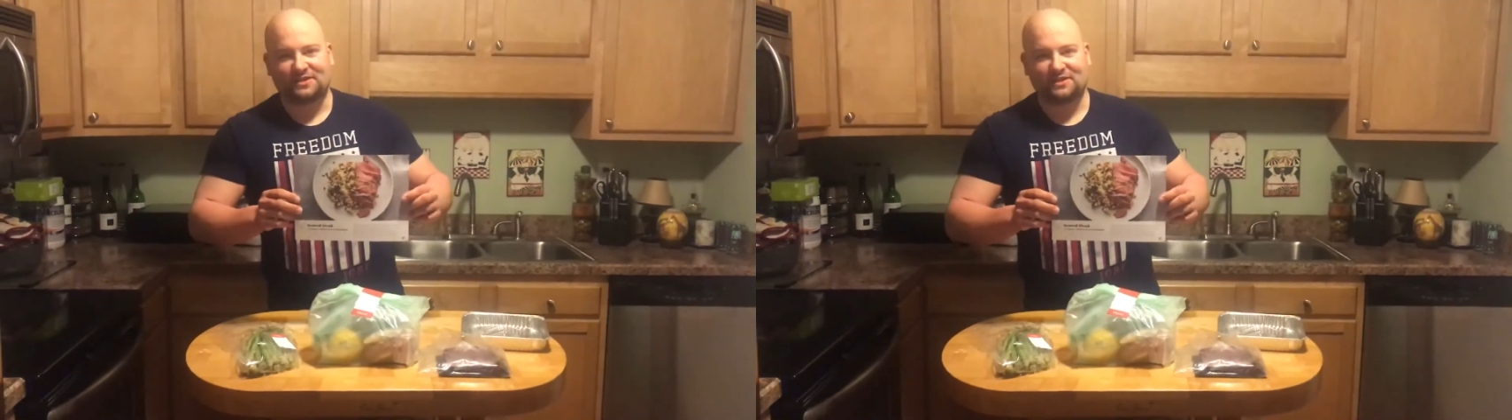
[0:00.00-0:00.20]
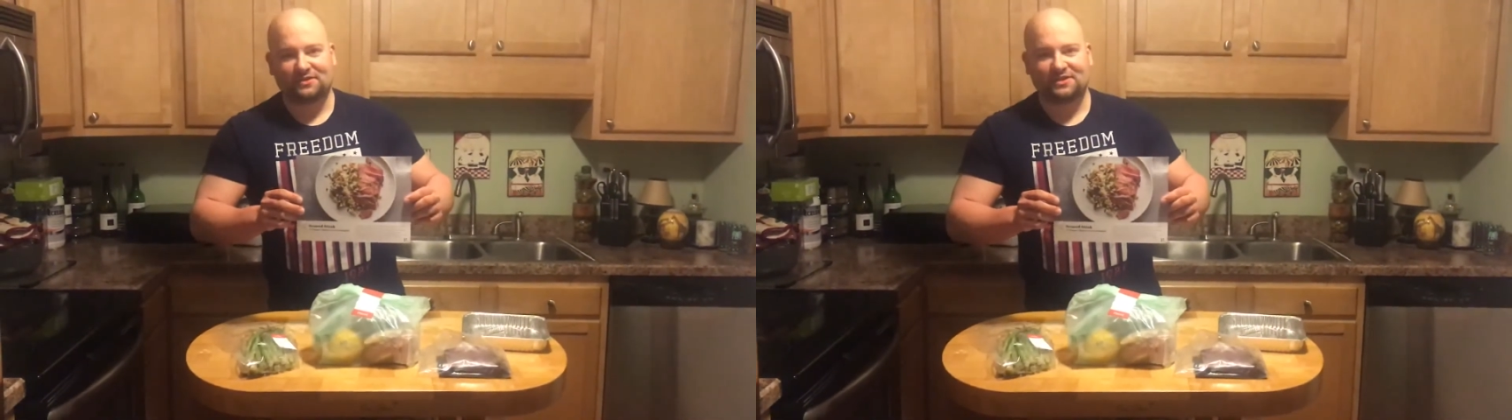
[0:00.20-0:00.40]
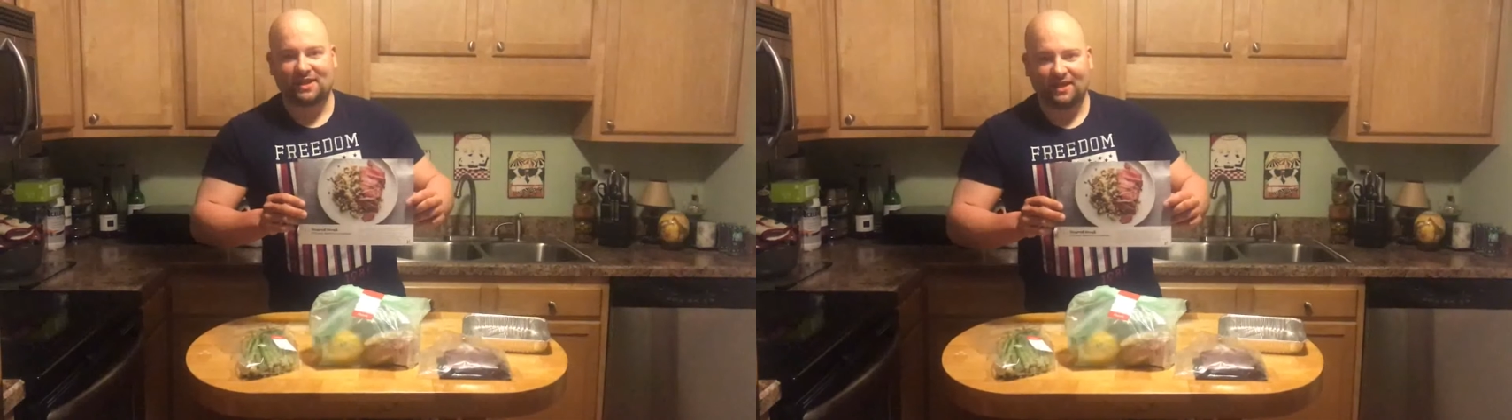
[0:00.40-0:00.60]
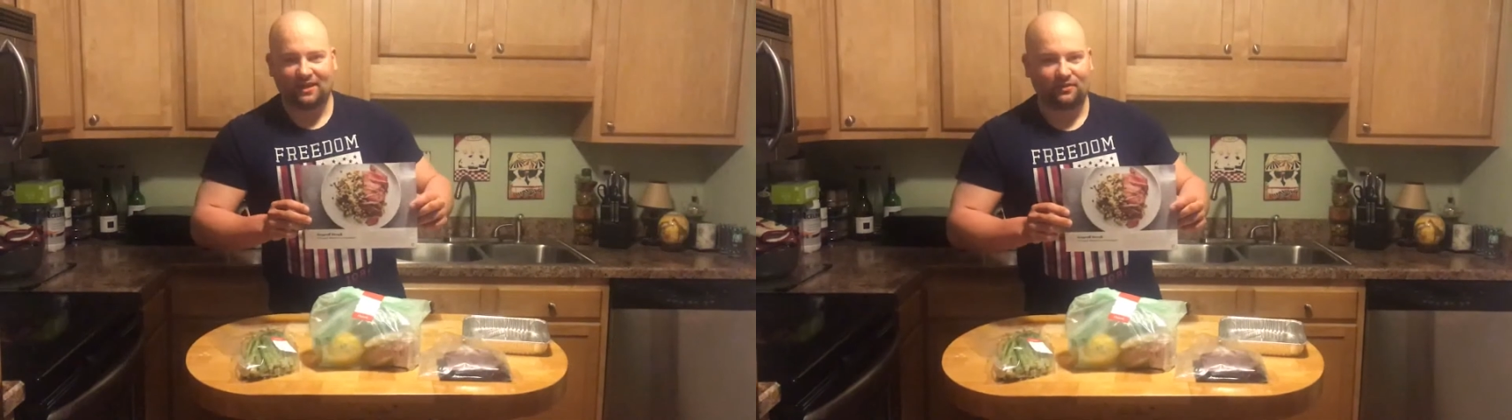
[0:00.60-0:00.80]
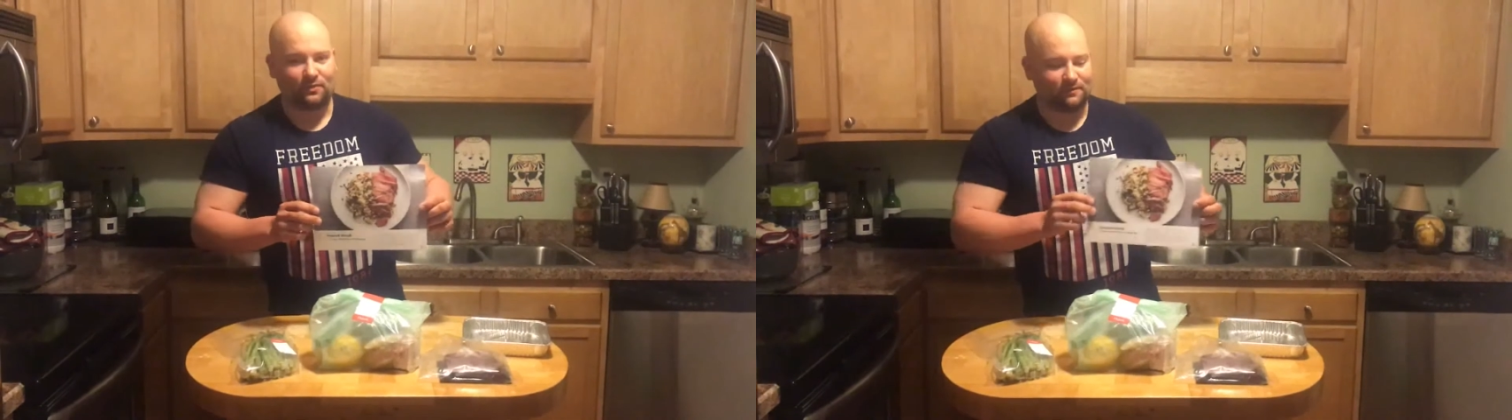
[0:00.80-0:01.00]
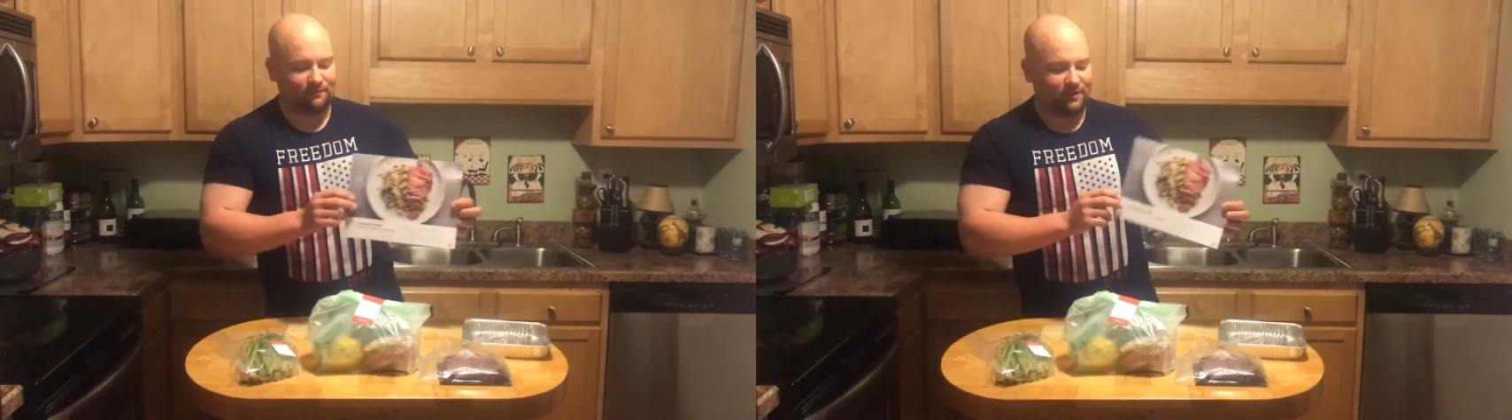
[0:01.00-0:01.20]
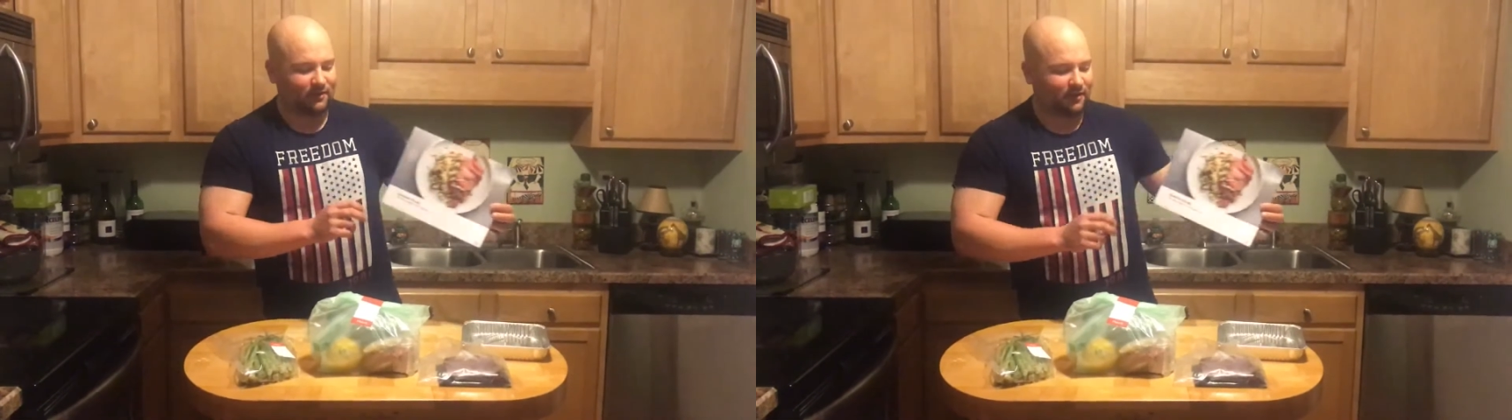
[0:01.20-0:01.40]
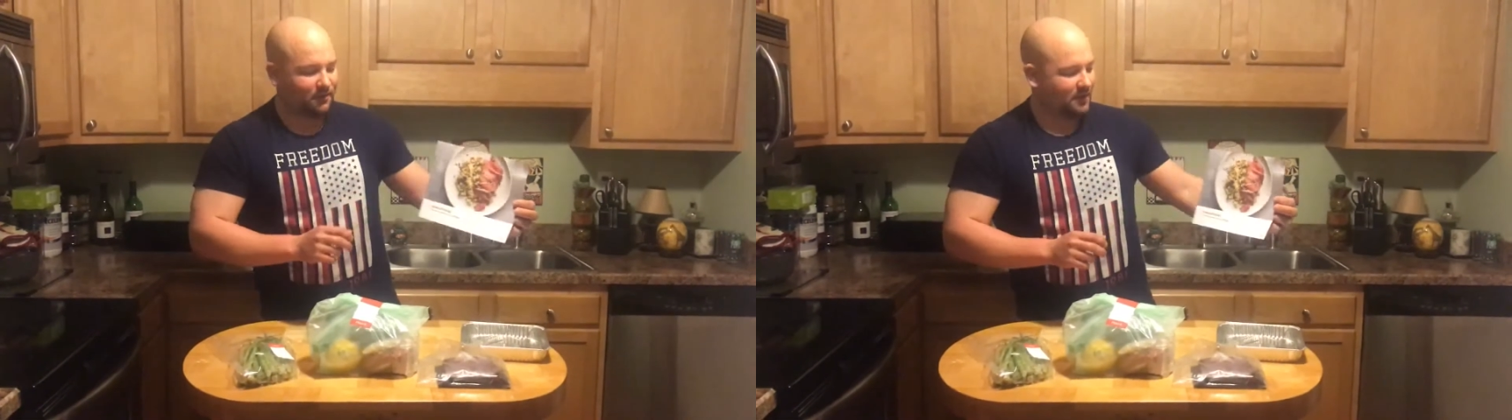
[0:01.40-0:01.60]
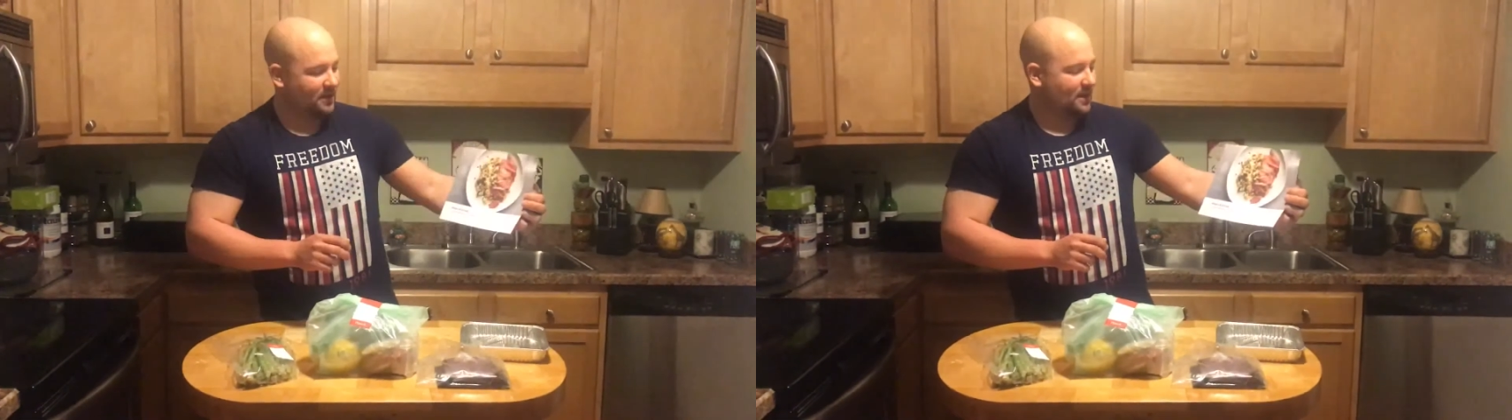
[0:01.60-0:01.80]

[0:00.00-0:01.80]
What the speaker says: seared steak with farro